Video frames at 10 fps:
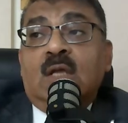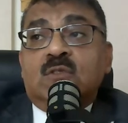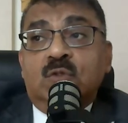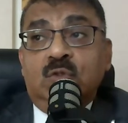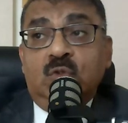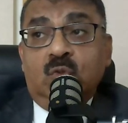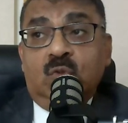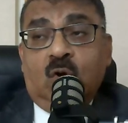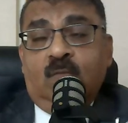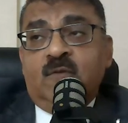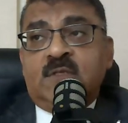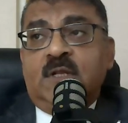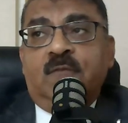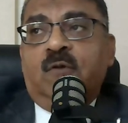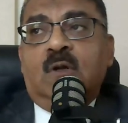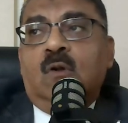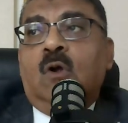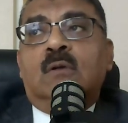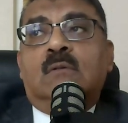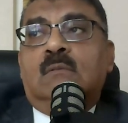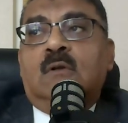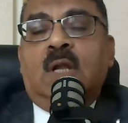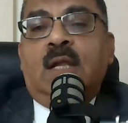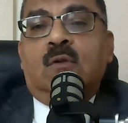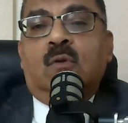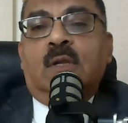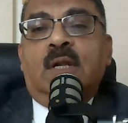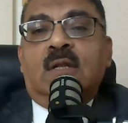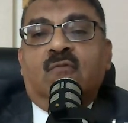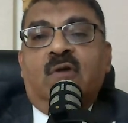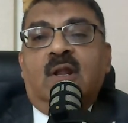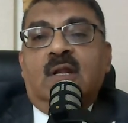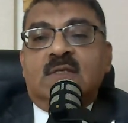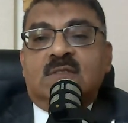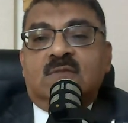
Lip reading: So you obviously were not trying to create awareness